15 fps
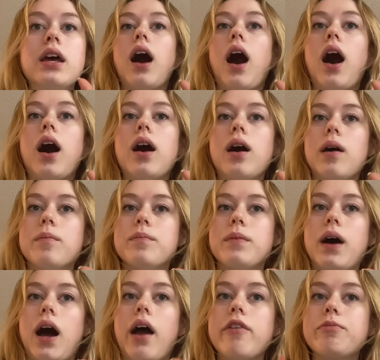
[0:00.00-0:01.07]

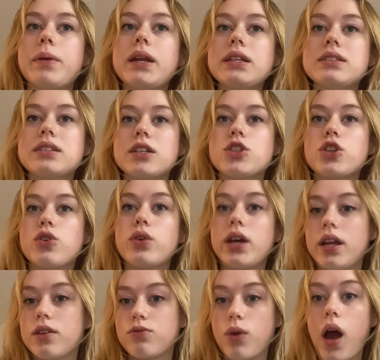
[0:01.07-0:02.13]
I've been in such a
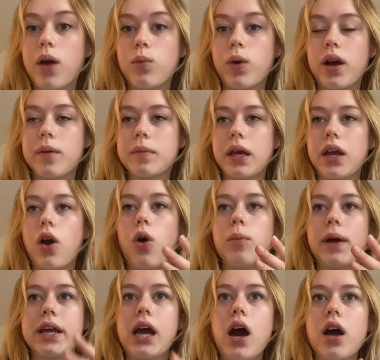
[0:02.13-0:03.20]
creative rut where I'm like, oh
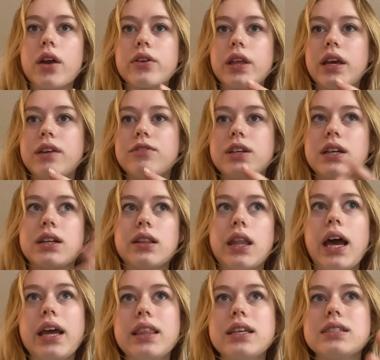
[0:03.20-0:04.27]
my God, are they even gonna
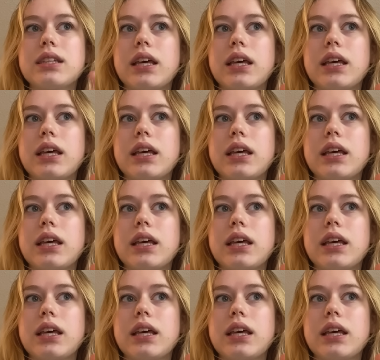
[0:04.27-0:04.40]
like this?